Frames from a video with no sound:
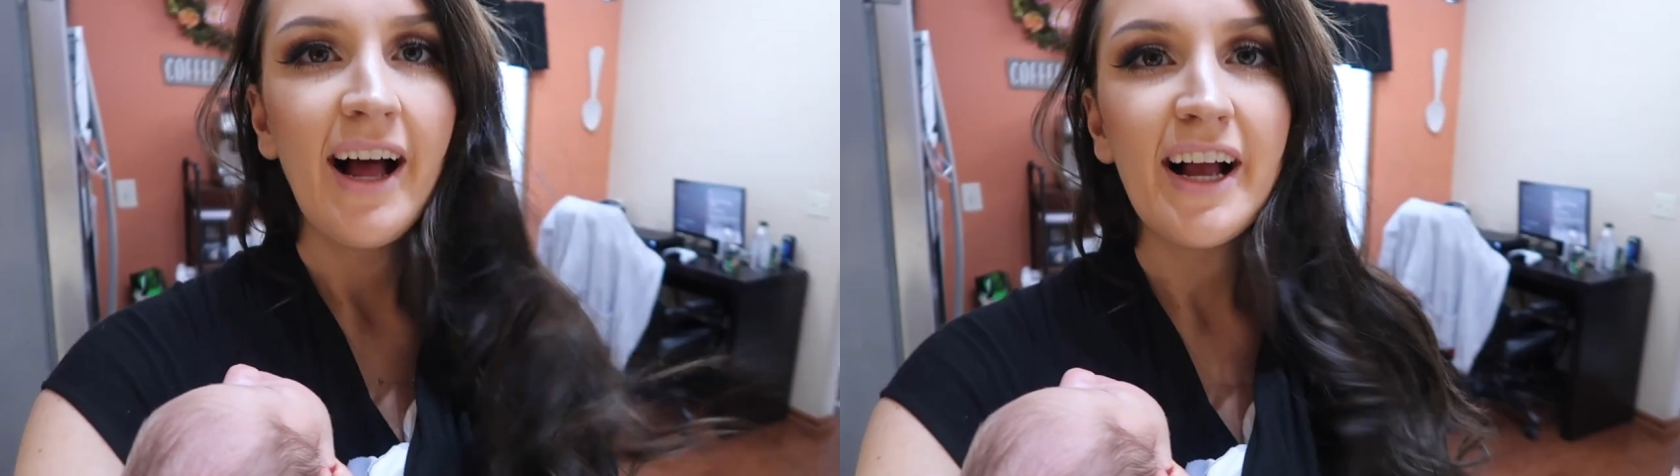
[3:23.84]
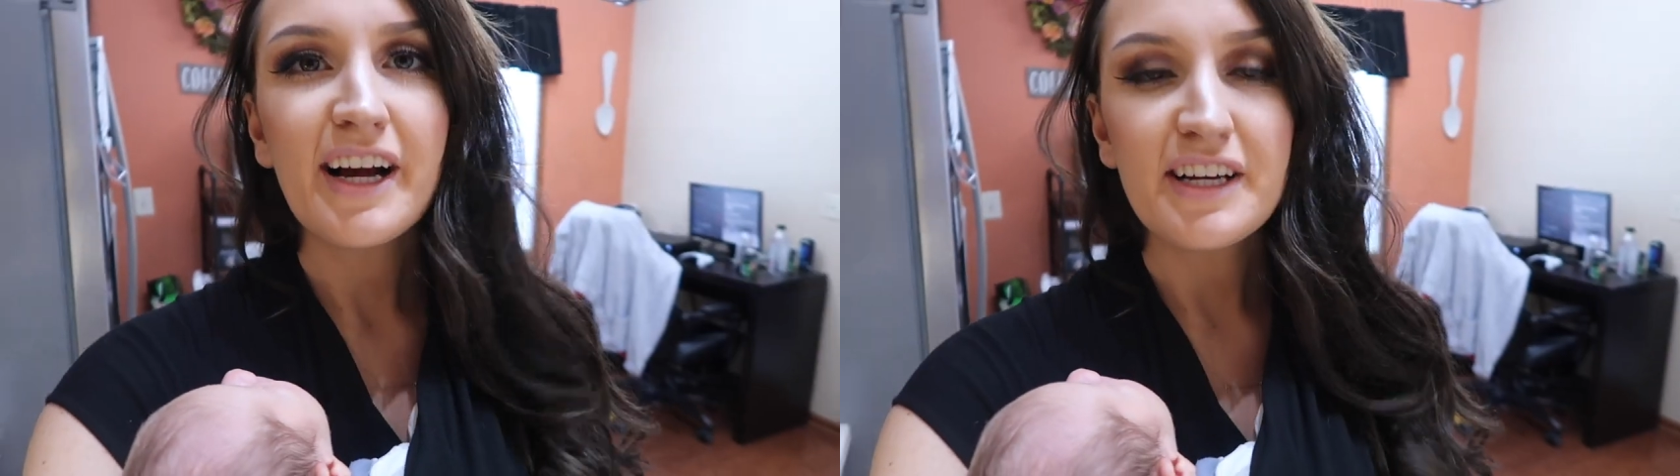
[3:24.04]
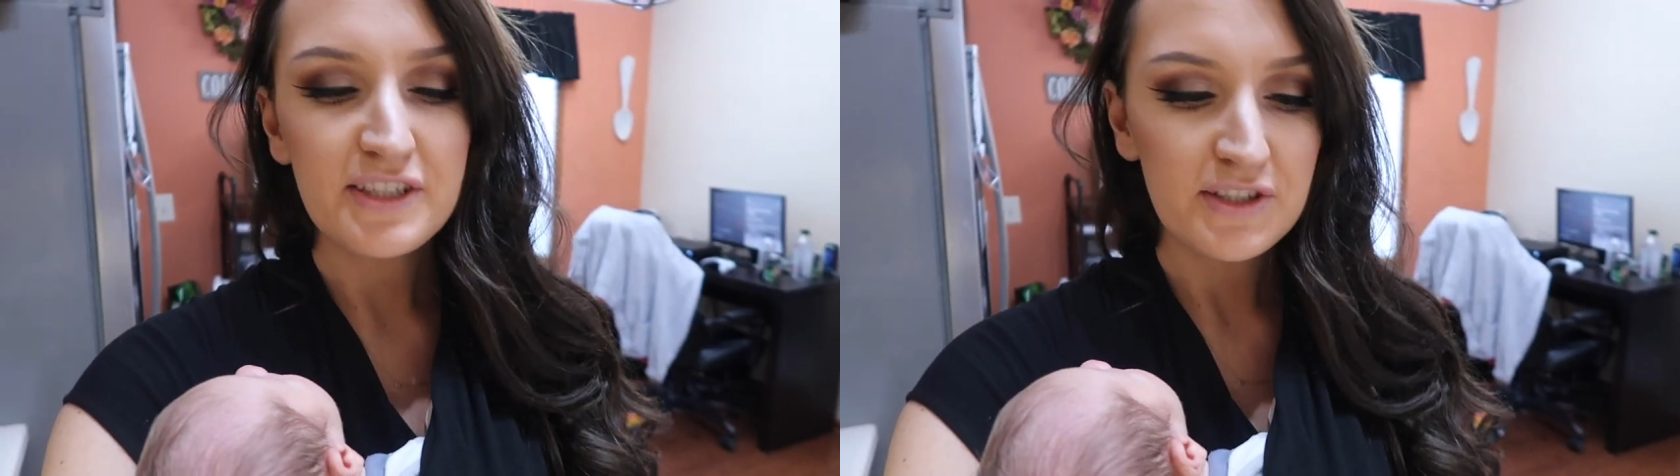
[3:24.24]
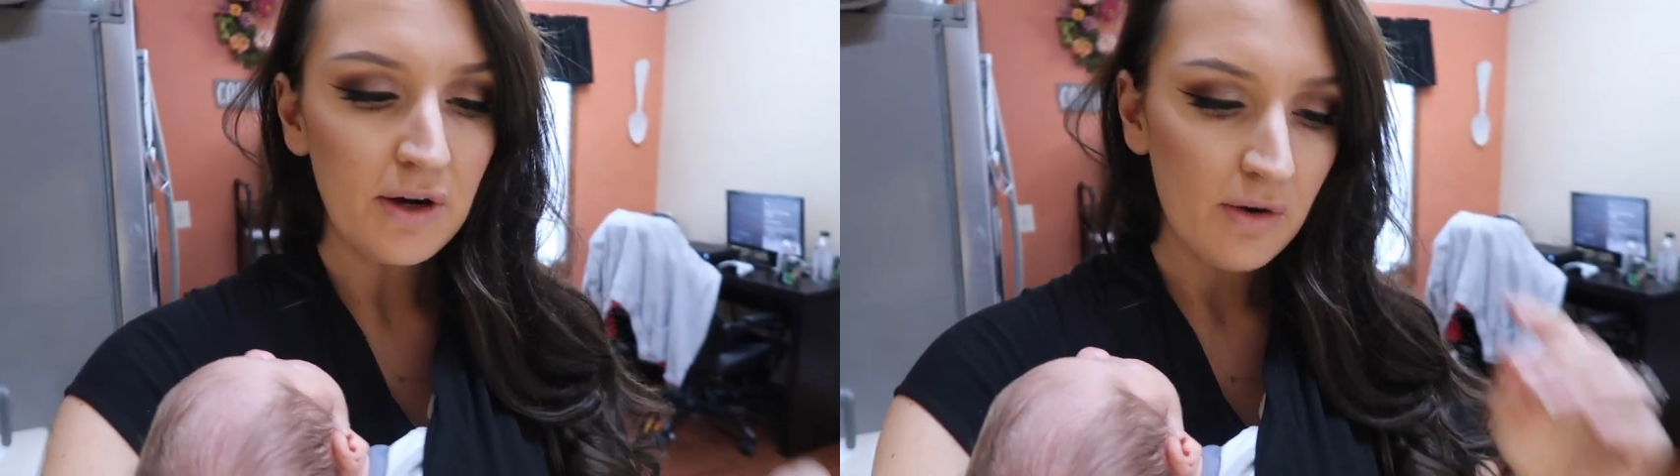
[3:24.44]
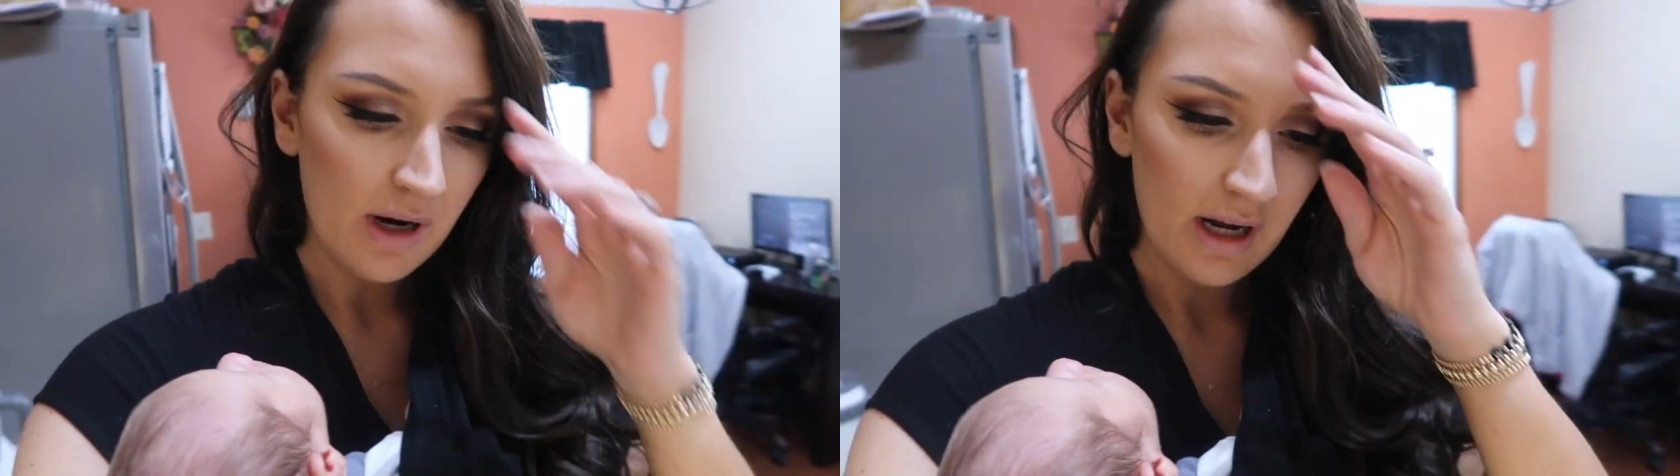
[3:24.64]
Hi guys,
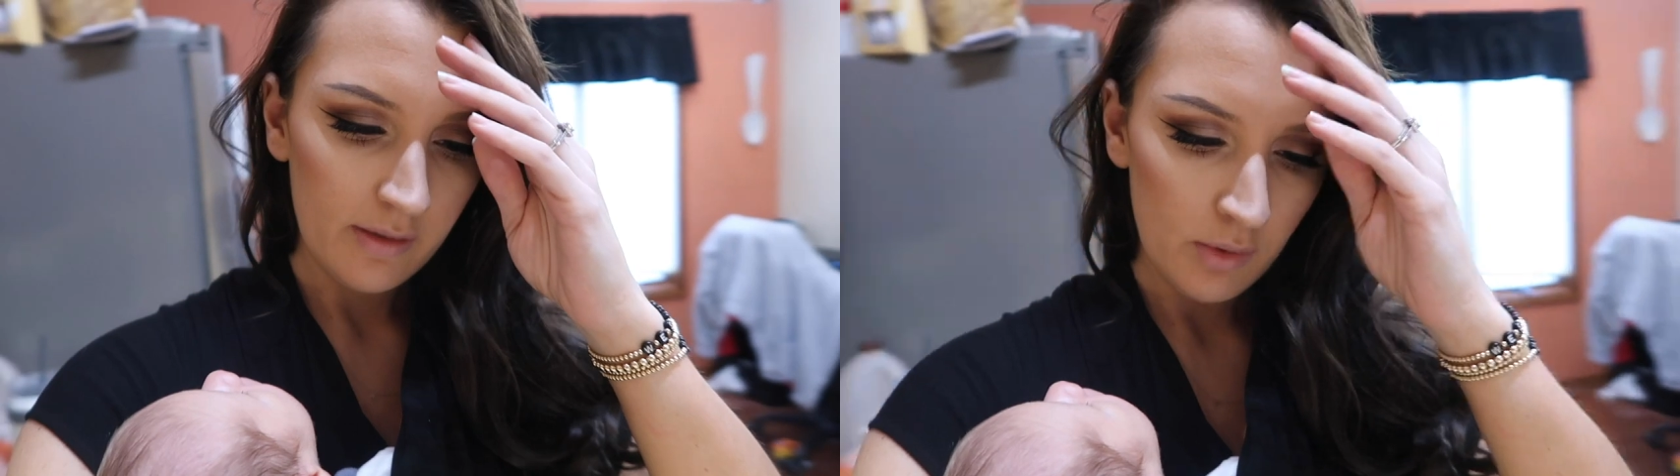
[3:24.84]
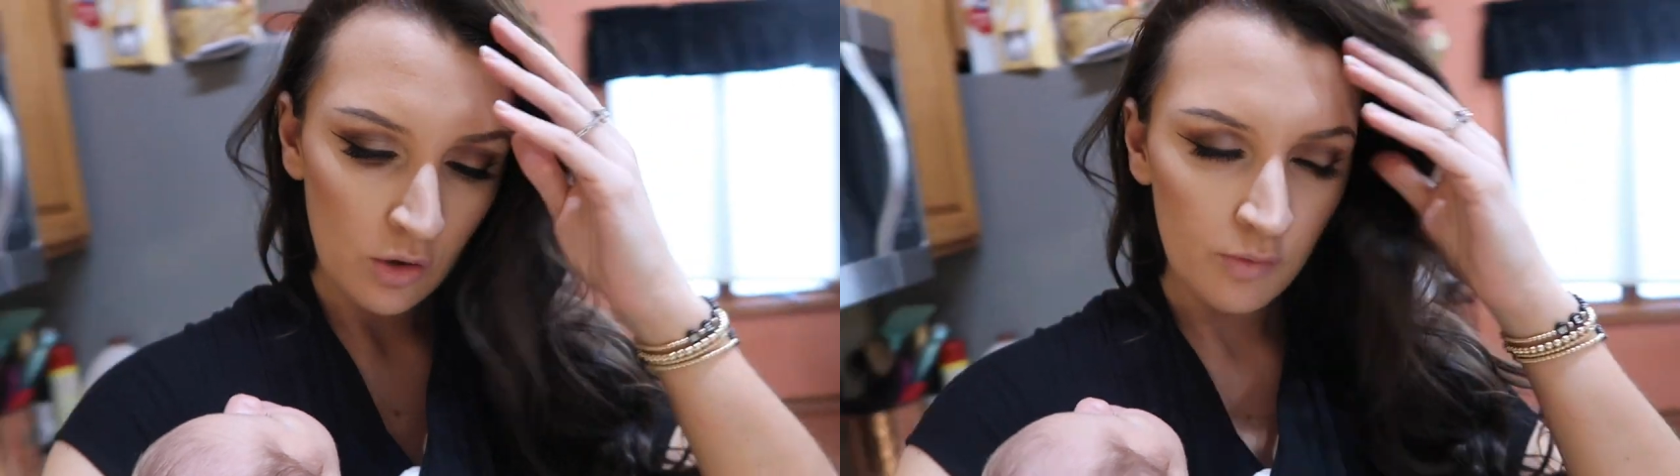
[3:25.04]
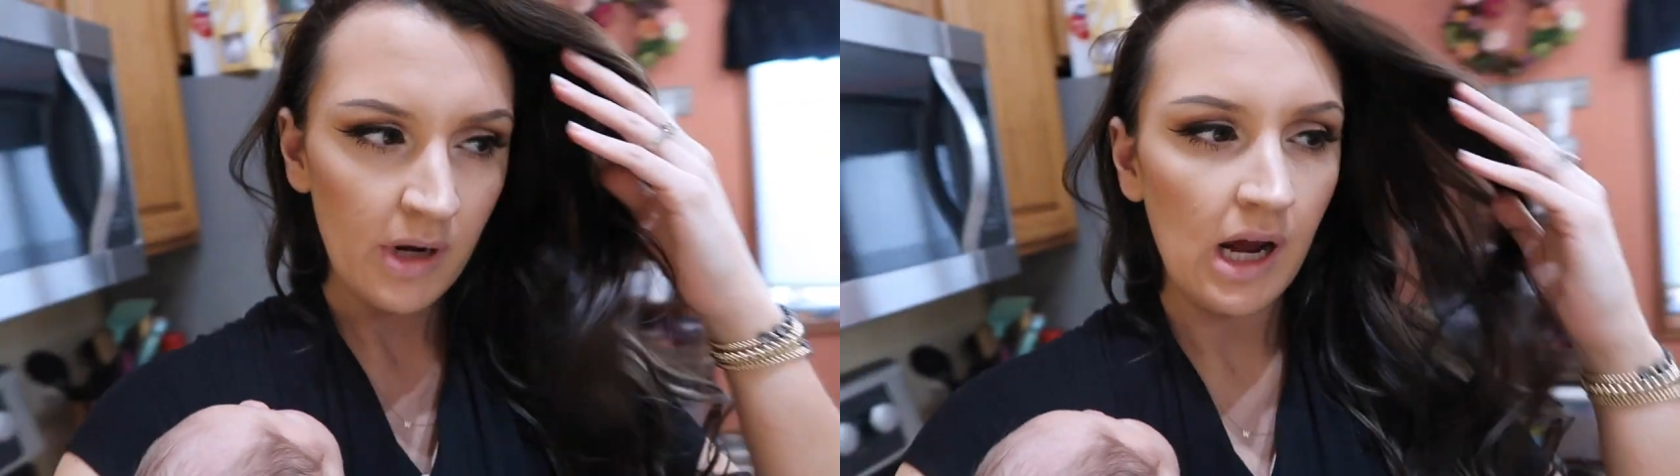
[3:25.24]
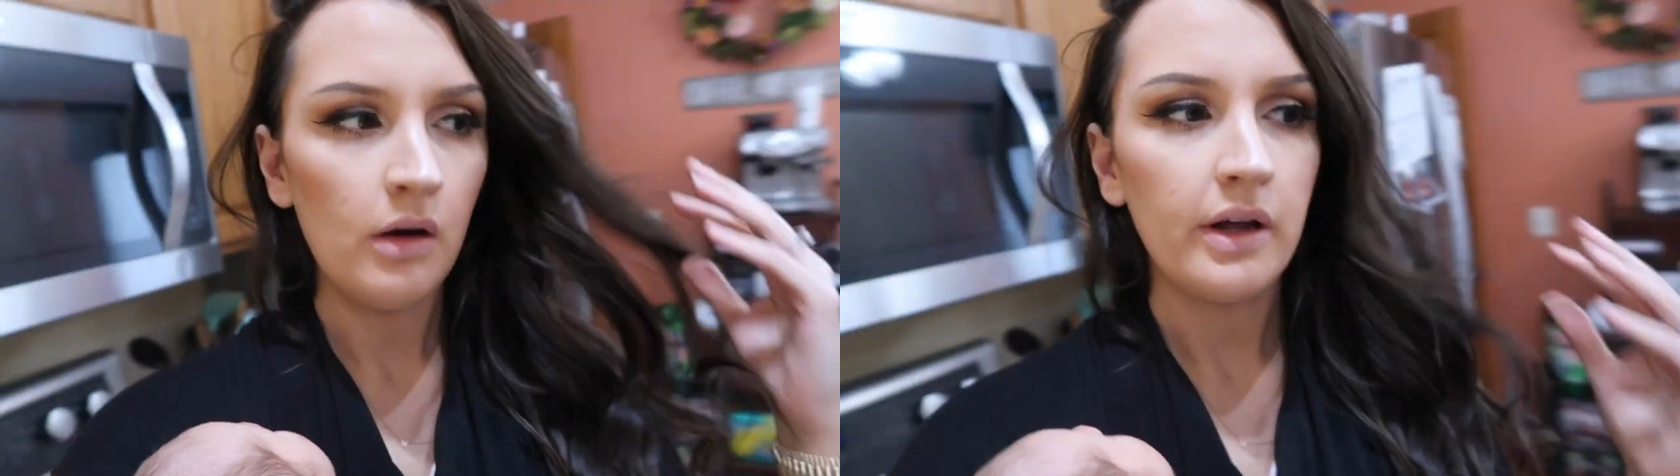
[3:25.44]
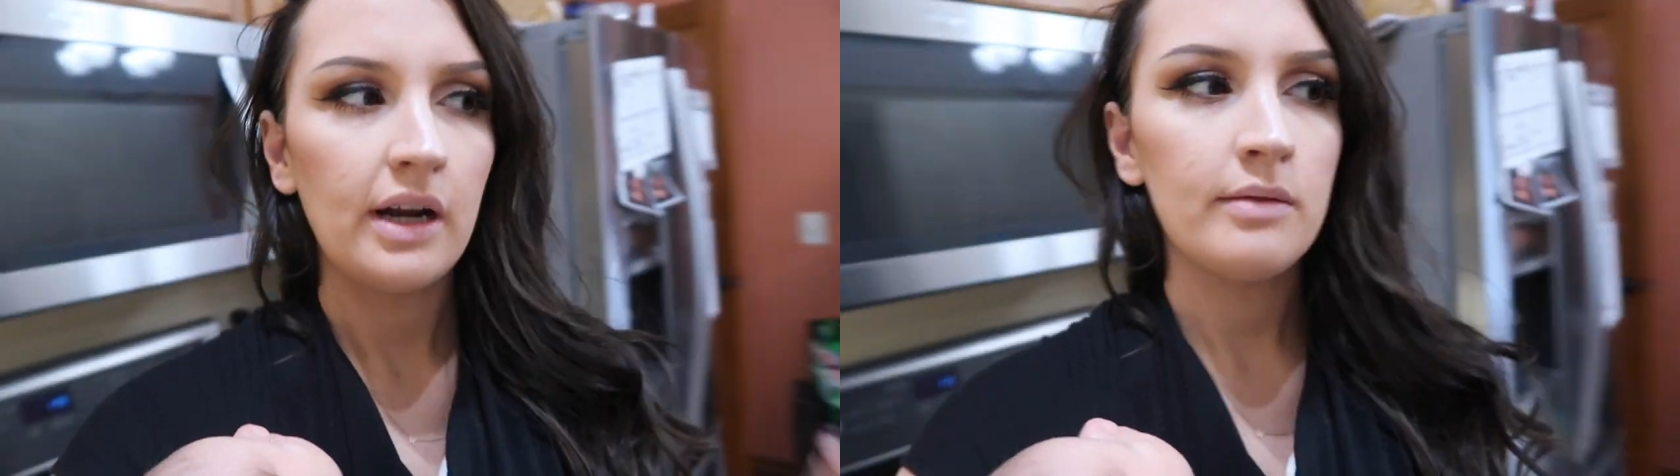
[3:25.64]
so I am home
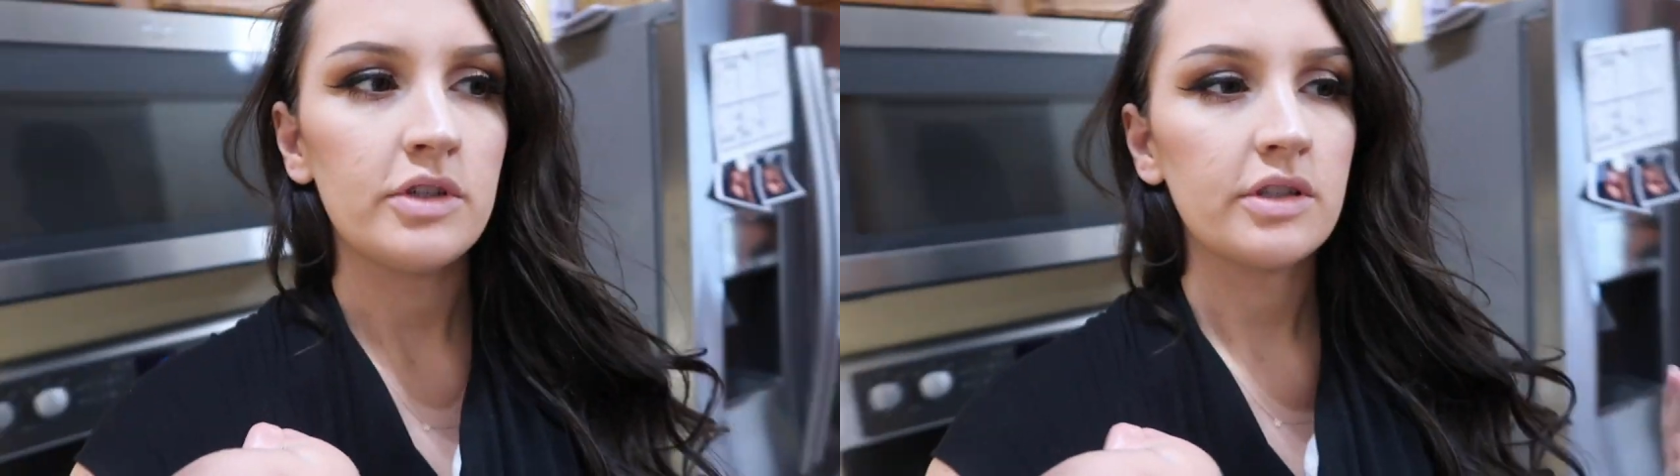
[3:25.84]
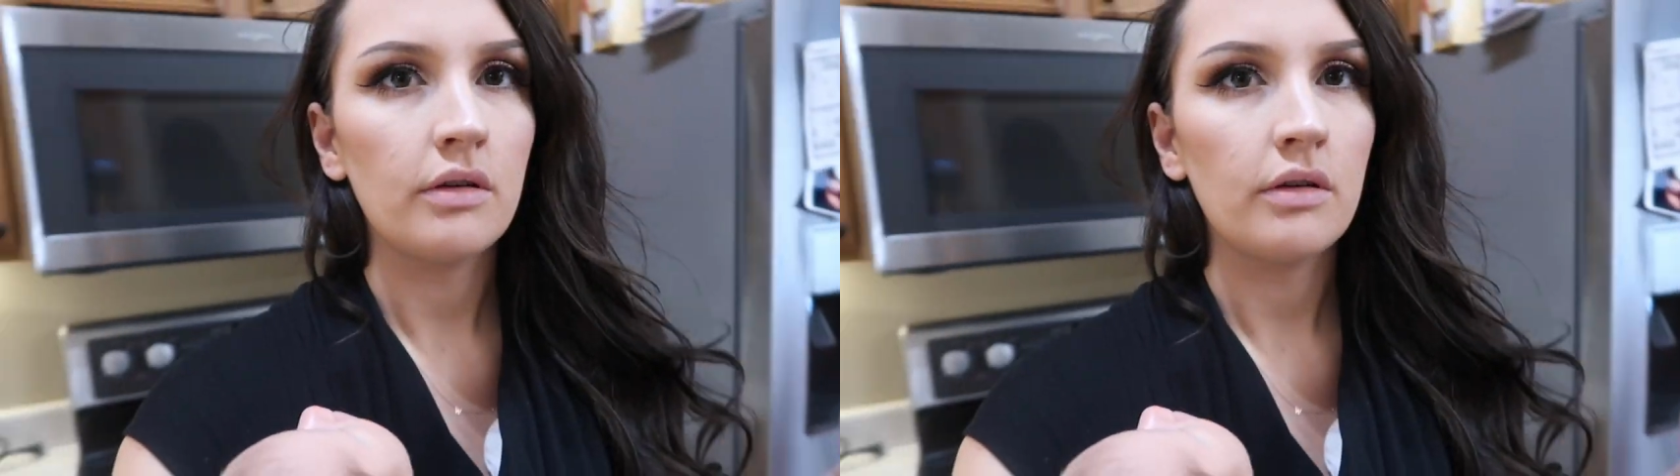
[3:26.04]
now and I'm just